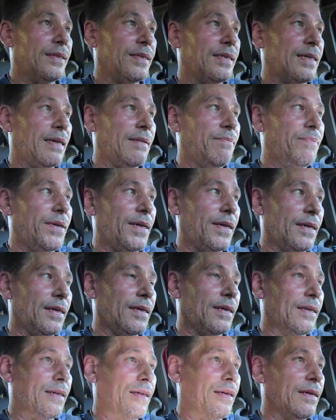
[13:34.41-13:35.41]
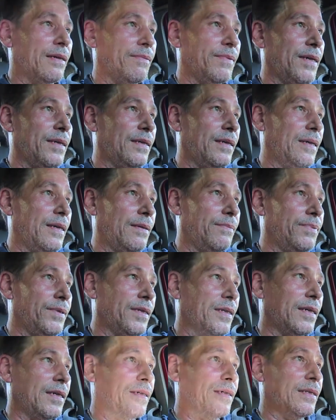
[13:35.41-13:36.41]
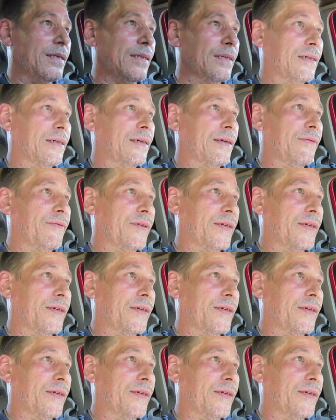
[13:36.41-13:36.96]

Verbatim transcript: Step back and think about the implications of